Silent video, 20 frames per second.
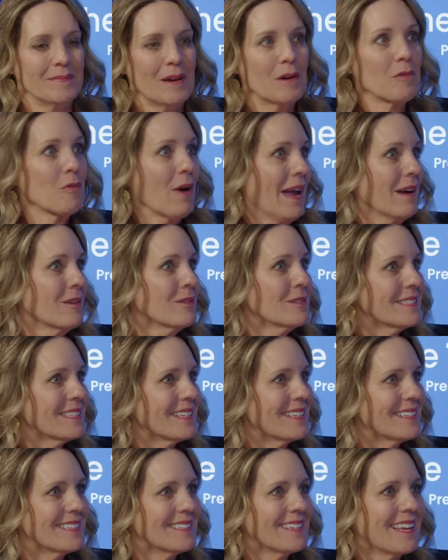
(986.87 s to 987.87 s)
around,
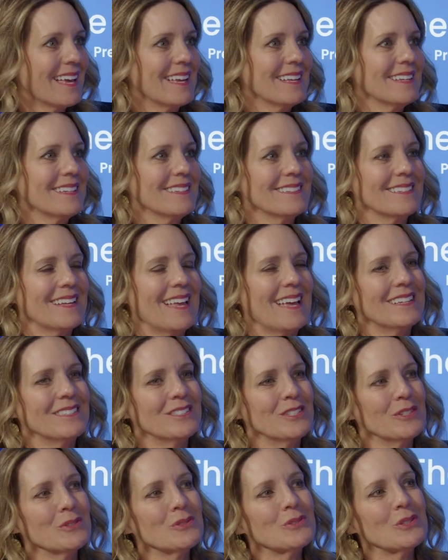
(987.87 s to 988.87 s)
and
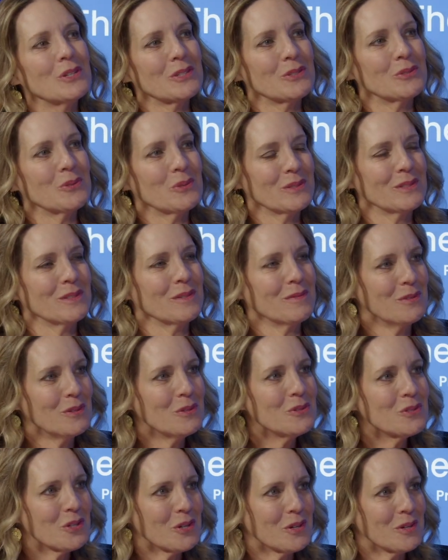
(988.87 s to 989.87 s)
as you look towards the
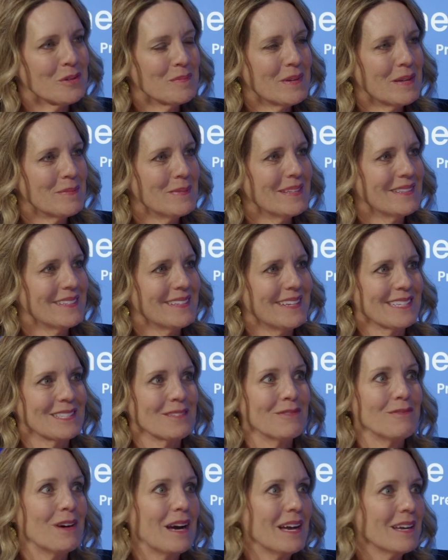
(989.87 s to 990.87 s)
future, maybe in the
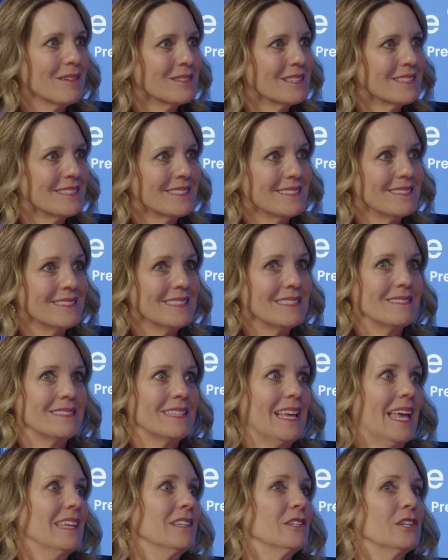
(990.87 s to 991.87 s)
next 5 to
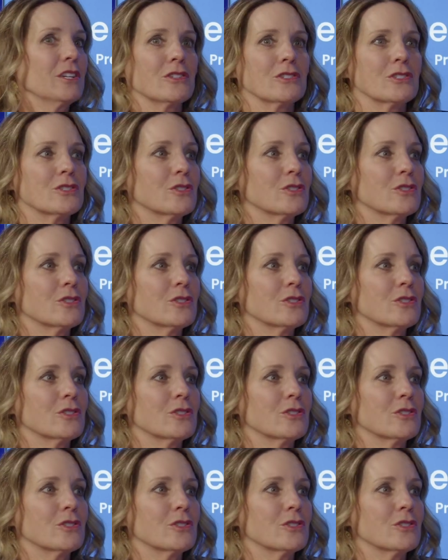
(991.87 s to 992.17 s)
10 years,